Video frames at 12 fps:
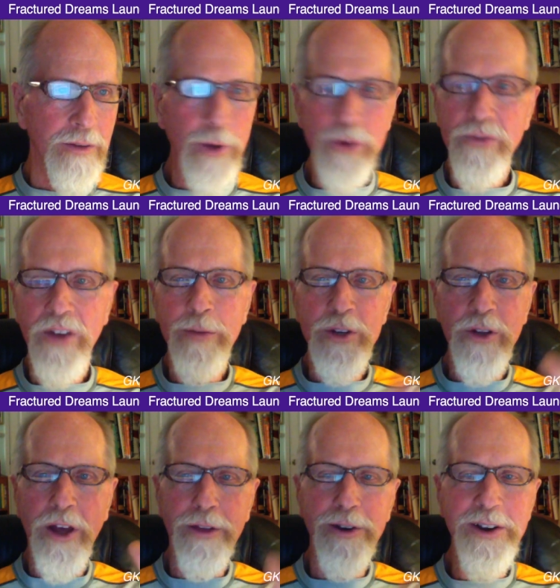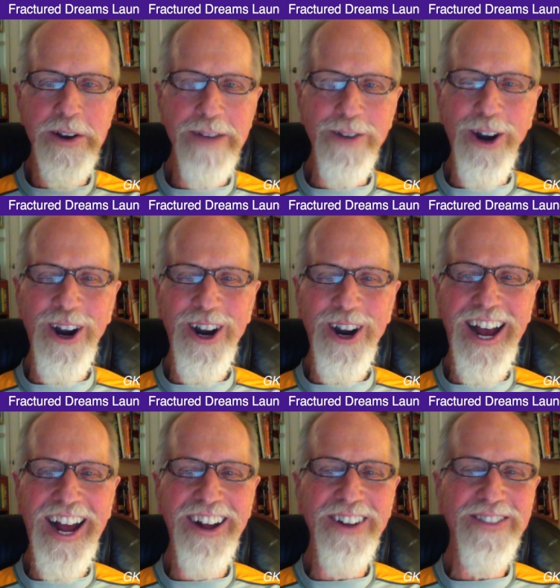most famous author you never heard
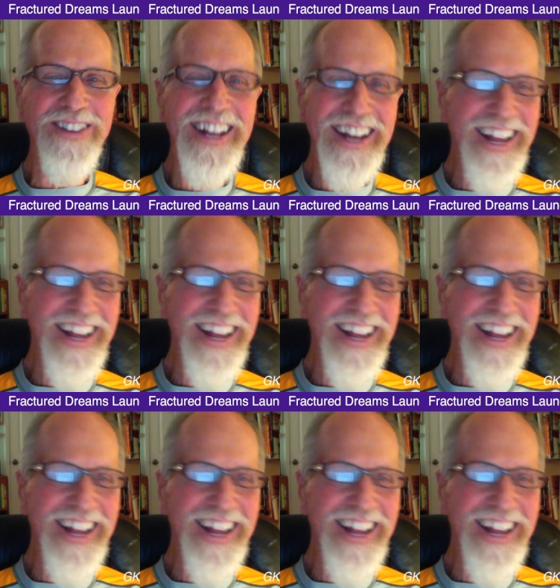of,